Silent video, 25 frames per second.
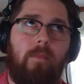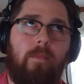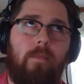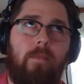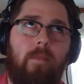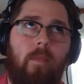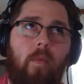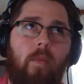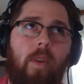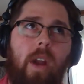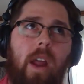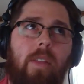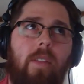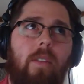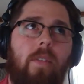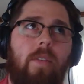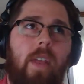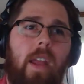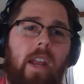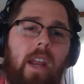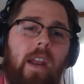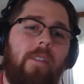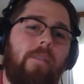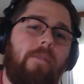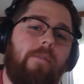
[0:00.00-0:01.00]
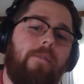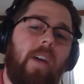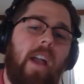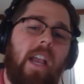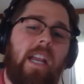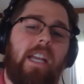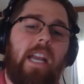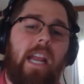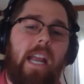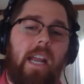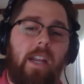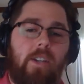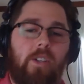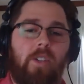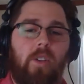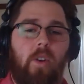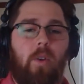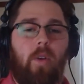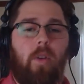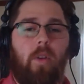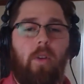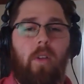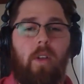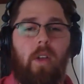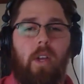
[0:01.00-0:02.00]
rather than a
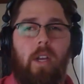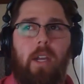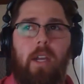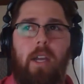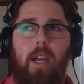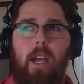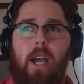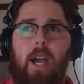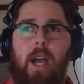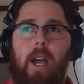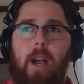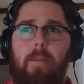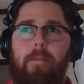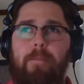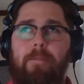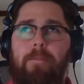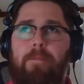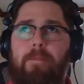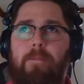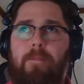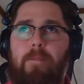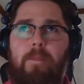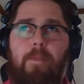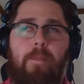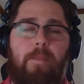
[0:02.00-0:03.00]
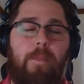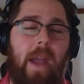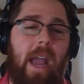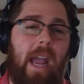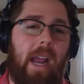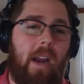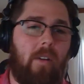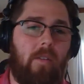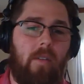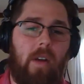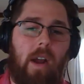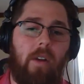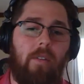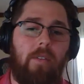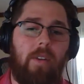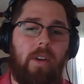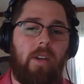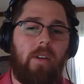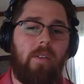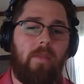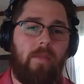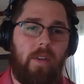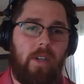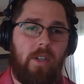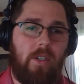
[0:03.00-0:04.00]
financial background
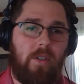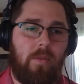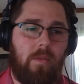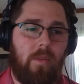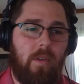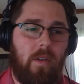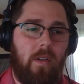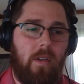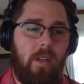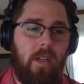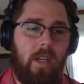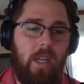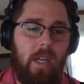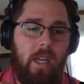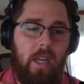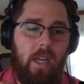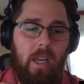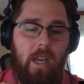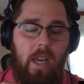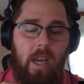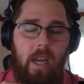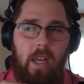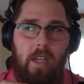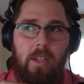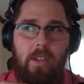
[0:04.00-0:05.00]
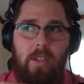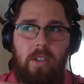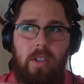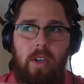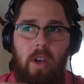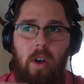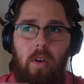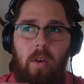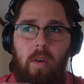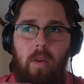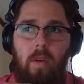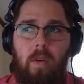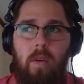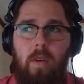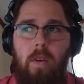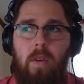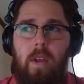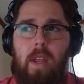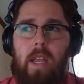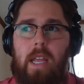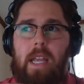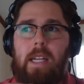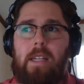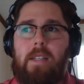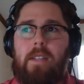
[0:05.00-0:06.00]
individual. So
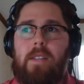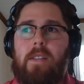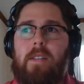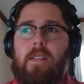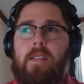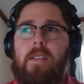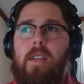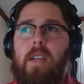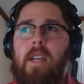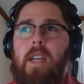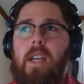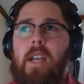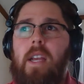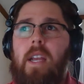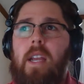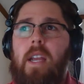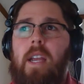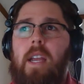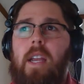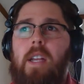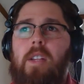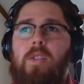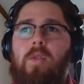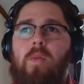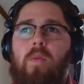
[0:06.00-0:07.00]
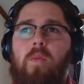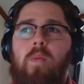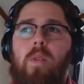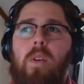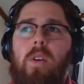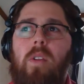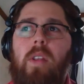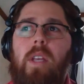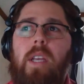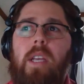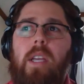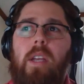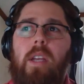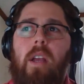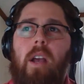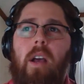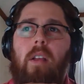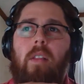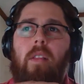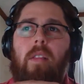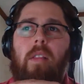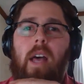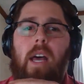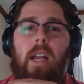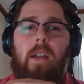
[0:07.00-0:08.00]
it's really a
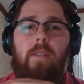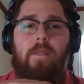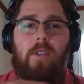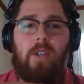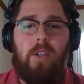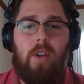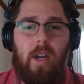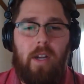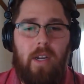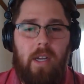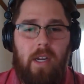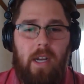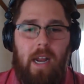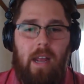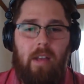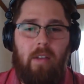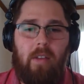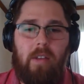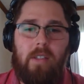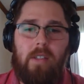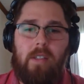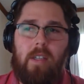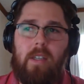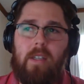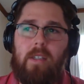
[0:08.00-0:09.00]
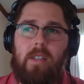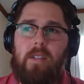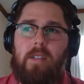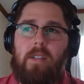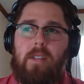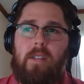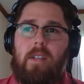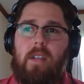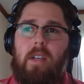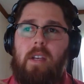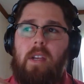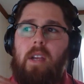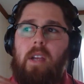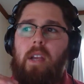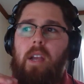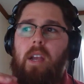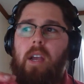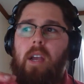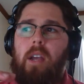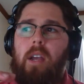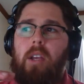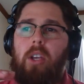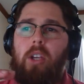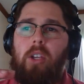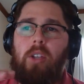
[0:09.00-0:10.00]
lot of trend analysis,
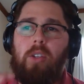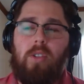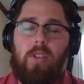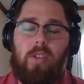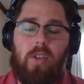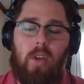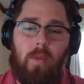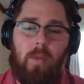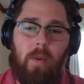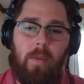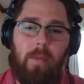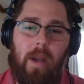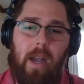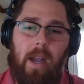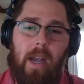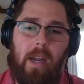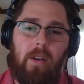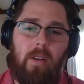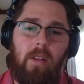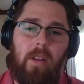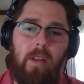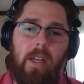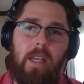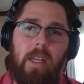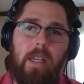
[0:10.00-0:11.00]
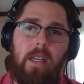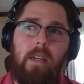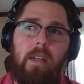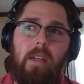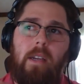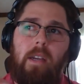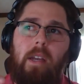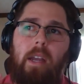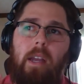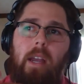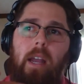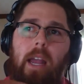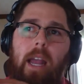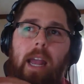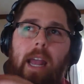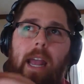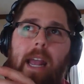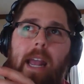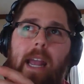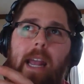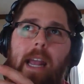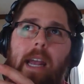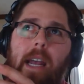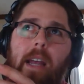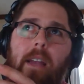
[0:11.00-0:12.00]
consumer modeling,
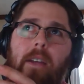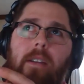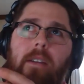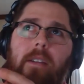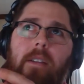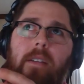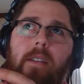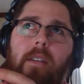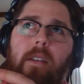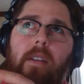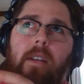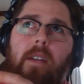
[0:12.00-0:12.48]
and